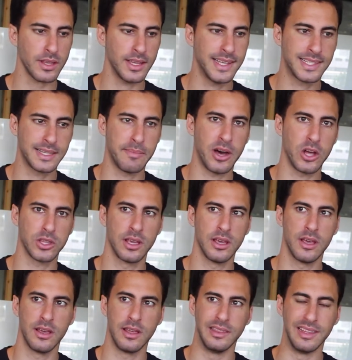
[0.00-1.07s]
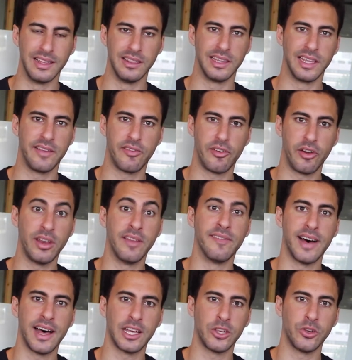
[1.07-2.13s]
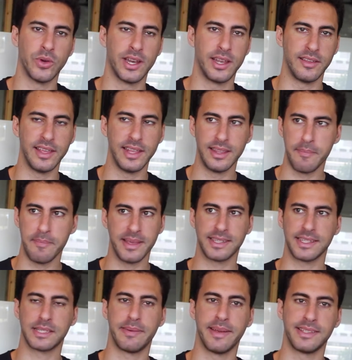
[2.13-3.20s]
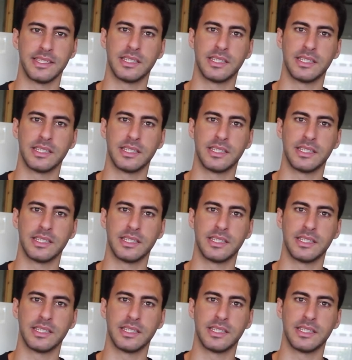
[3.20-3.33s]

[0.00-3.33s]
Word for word: it's about delivering value and in the business space